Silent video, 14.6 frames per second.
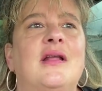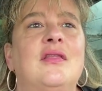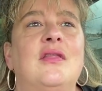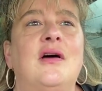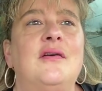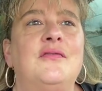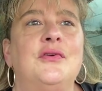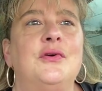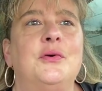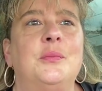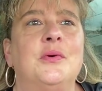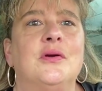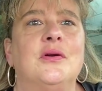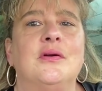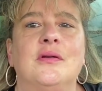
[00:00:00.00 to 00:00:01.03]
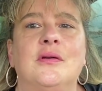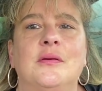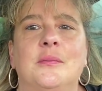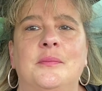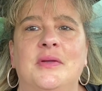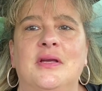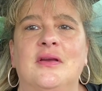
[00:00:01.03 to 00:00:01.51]
I love Uber
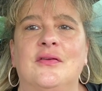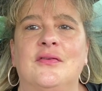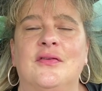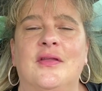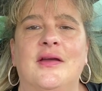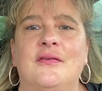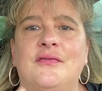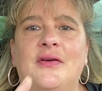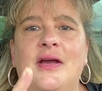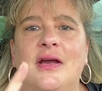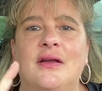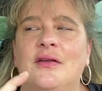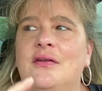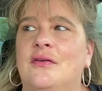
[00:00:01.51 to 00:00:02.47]
because of that fact.